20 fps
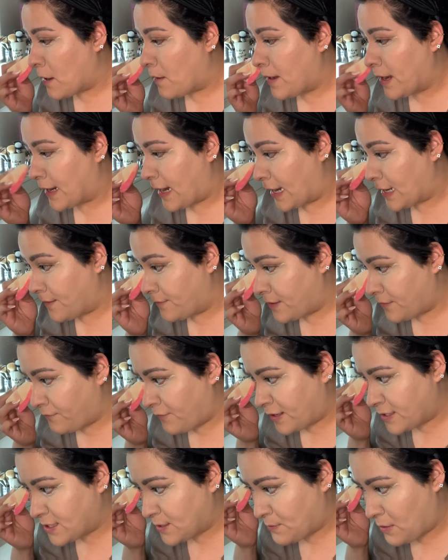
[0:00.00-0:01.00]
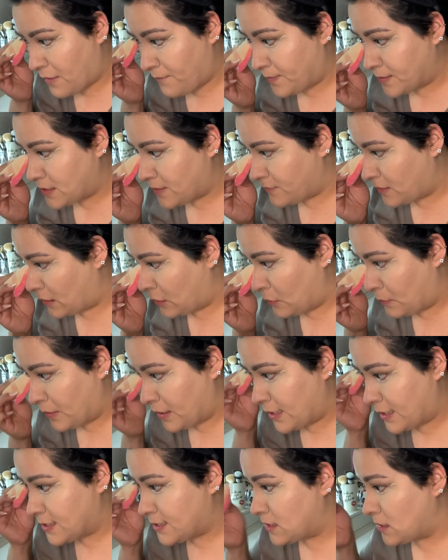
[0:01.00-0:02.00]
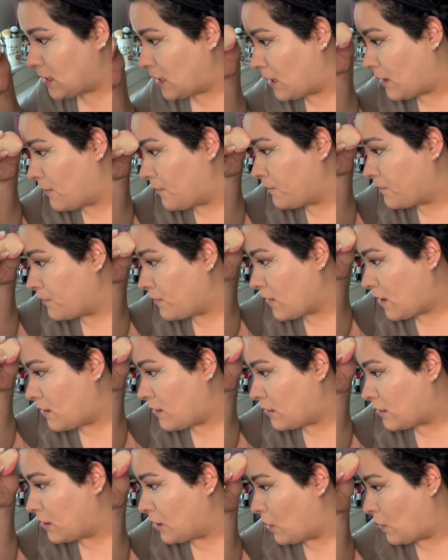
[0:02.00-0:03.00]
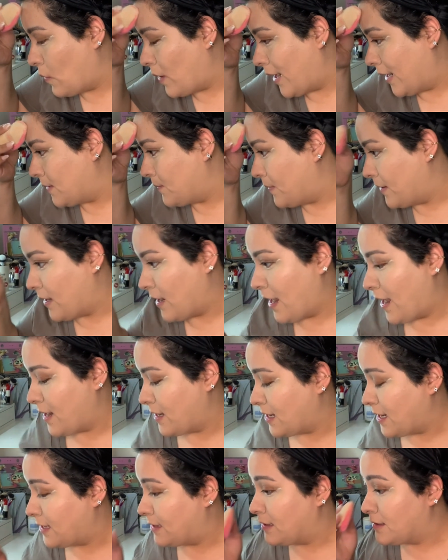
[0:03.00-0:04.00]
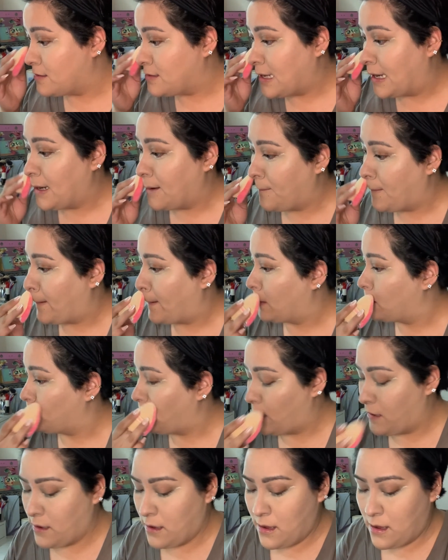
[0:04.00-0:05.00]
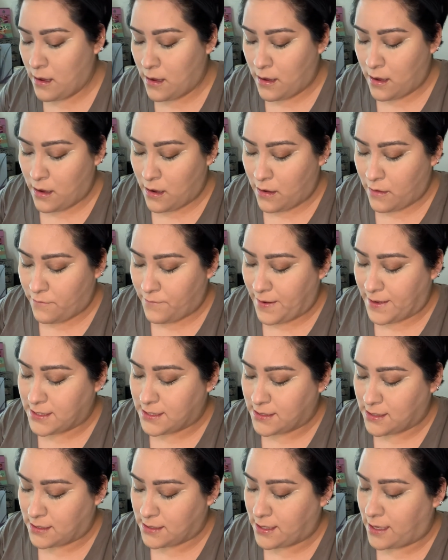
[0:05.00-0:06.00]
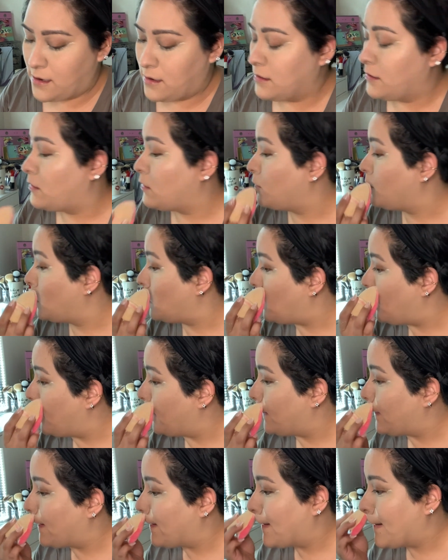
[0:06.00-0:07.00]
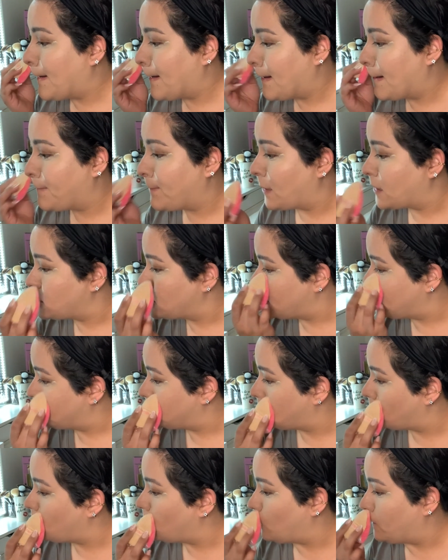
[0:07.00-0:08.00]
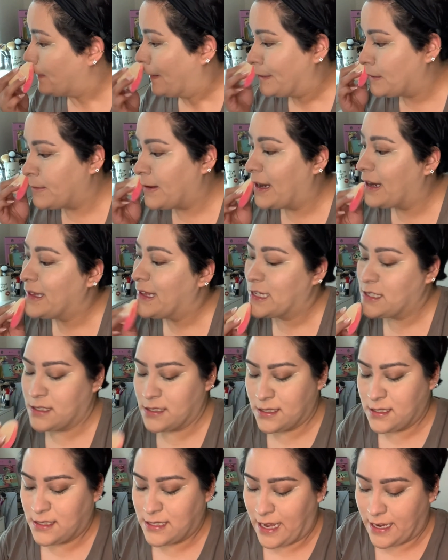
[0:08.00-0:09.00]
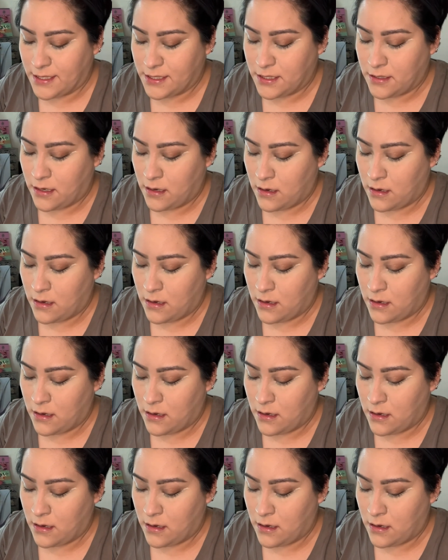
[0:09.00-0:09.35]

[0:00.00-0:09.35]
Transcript: it kind of defeats the purpose of the luminous glow wand, but I need the setting because my face does get a little bit oilier here in my T-zone, and that's why I like to set,